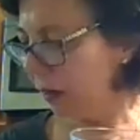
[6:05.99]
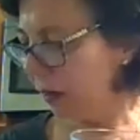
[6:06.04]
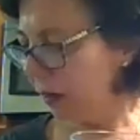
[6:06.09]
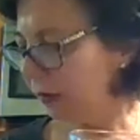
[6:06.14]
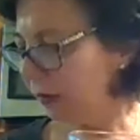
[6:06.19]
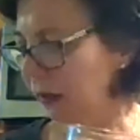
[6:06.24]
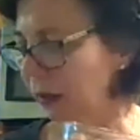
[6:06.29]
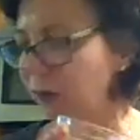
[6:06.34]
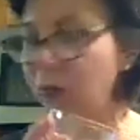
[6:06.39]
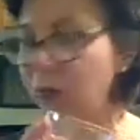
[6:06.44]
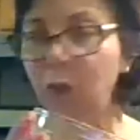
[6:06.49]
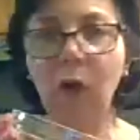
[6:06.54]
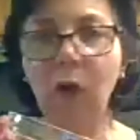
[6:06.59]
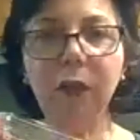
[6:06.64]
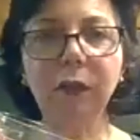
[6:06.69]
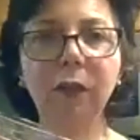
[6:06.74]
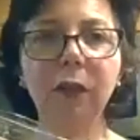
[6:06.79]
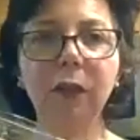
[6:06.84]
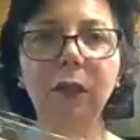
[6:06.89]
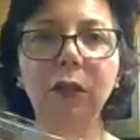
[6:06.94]
I think it's
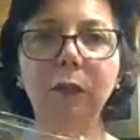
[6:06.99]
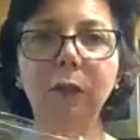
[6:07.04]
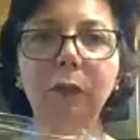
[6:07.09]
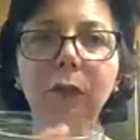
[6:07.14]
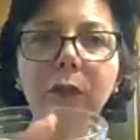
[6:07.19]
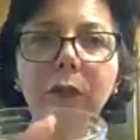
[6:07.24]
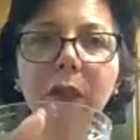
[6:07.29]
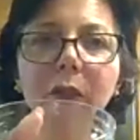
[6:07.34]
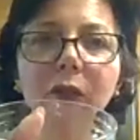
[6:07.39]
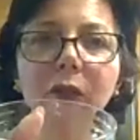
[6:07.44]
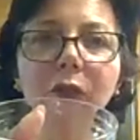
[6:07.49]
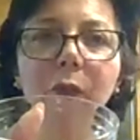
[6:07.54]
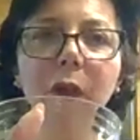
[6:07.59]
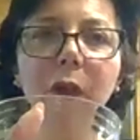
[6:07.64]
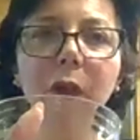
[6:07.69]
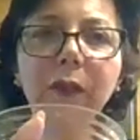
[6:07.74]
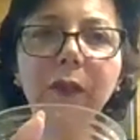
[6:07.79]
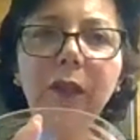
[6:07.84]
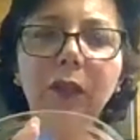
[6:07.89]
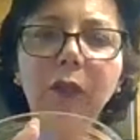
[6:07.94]
1 teaspoon each.
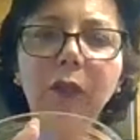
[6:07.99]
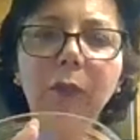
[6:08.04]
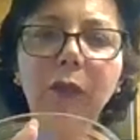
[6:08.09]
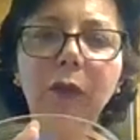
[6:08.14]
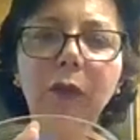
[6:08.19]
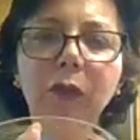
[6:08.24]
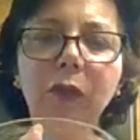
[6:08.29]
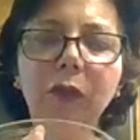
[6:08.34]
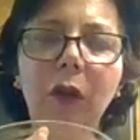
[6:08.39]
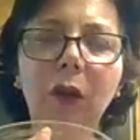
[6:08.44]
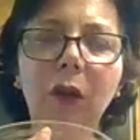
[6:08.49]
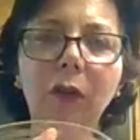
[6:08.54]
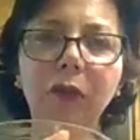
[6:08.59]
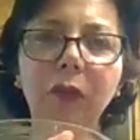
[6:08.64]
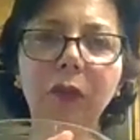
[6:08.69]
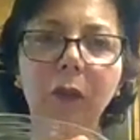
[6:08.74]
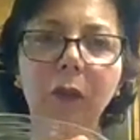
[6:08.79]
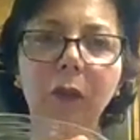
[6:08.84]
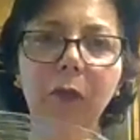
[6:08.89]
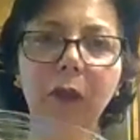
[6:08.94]
1 teaspoon of salt
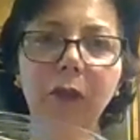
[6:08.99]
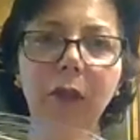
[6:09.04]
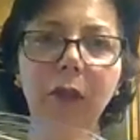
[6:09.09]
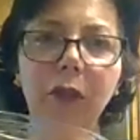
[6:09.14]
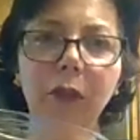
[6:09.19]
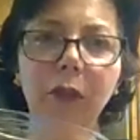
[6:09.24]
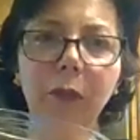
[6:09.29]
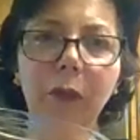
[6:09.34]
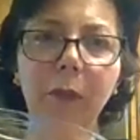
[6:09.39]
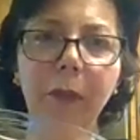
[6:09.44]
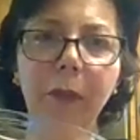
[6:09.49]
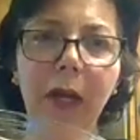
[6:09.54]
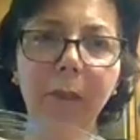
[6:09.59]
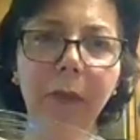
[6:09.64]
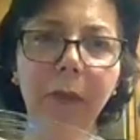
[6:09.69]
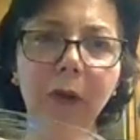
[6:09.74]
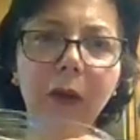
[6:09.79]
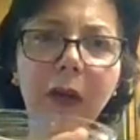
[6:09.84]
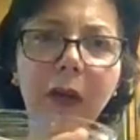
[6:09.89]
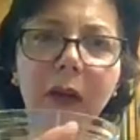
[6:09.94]
and 1 teaspoon of
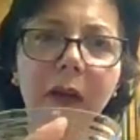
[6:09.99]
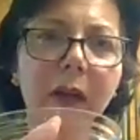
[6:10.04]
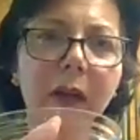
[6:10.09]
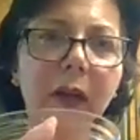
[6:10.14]
pepper.